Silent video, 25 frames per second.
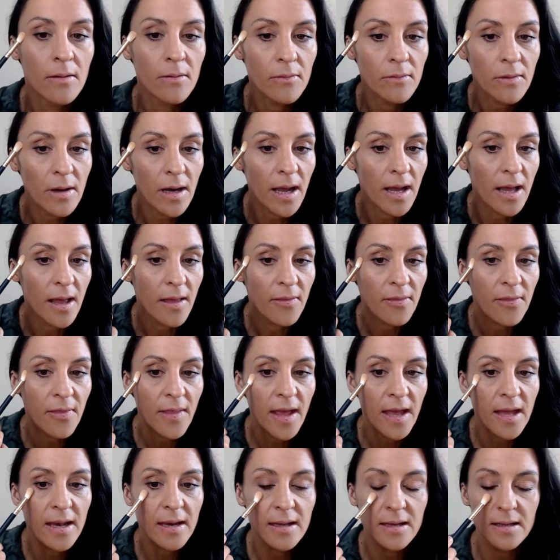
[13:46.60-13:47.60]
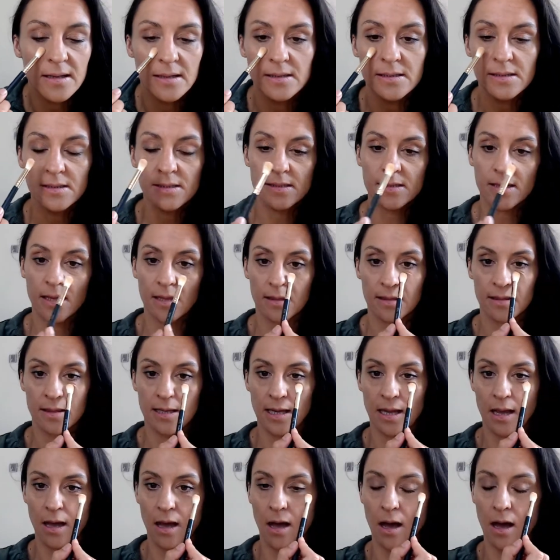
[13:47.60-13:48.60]
Right, and that is
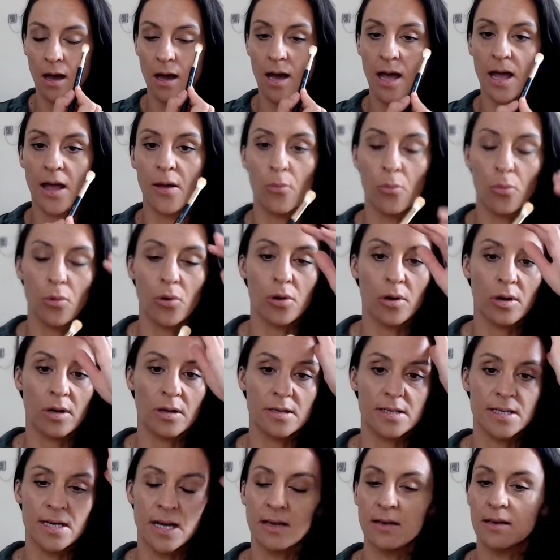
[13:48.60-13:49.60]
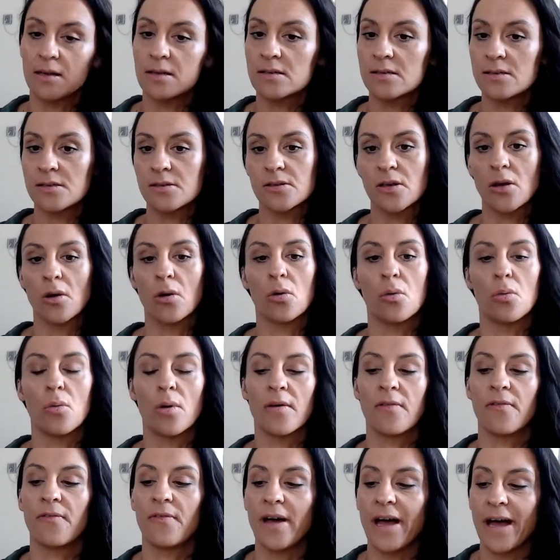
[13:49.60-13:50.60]
the eye work done so
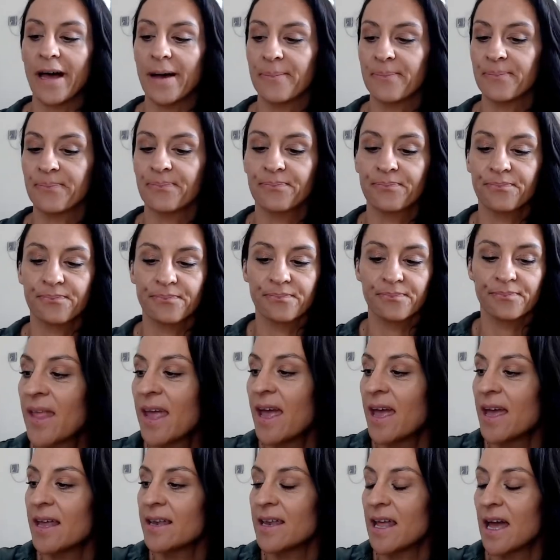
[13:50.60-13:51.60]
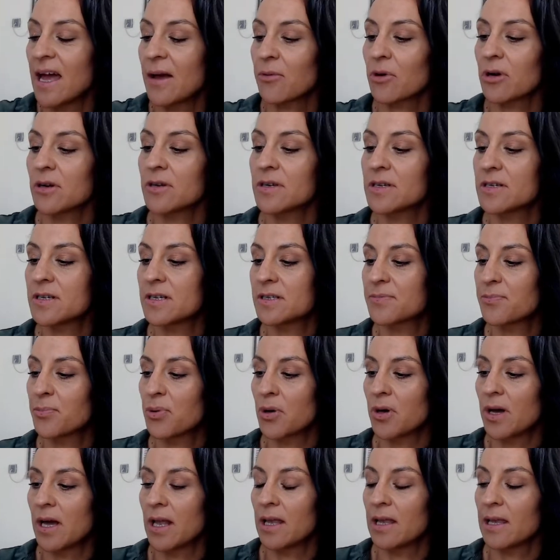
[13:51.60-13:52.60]
far. Now I'm going to just
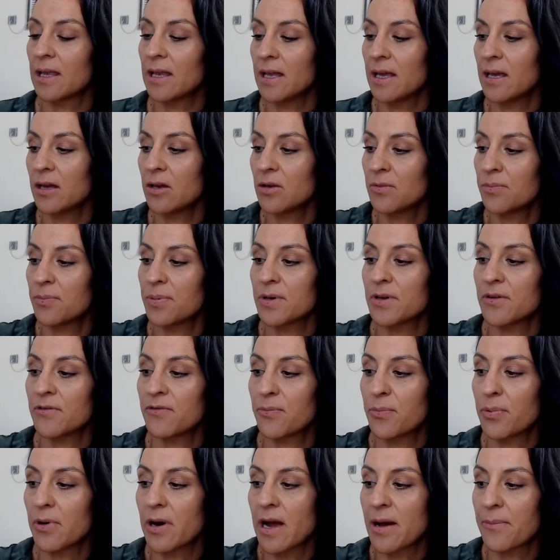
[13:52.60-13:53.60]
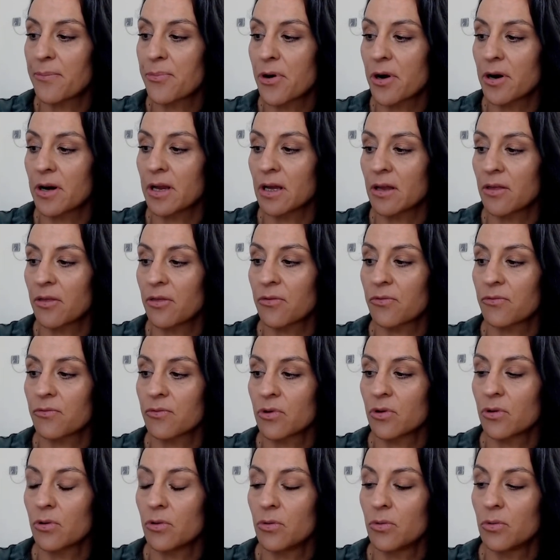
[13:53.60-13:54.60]
put a little bit of brow product
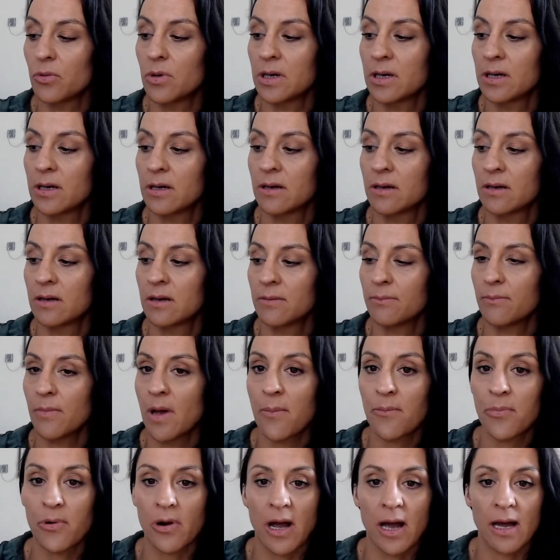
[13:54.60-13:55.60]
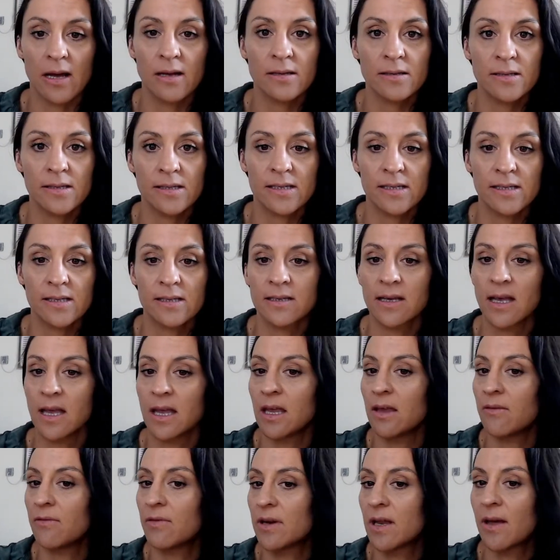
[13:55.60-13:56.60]
through my brows just to
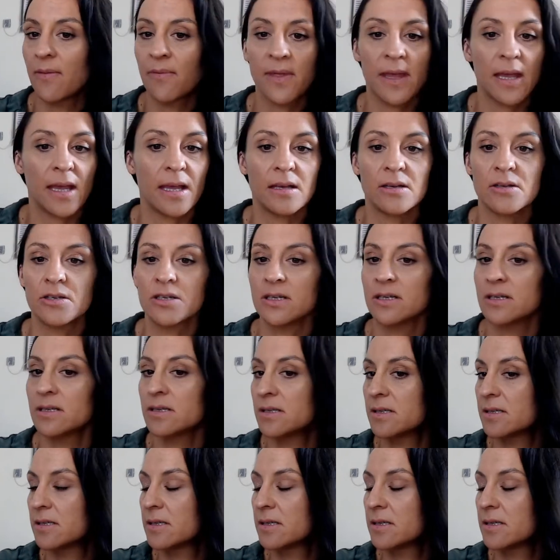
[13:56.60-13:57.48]
even up the edges.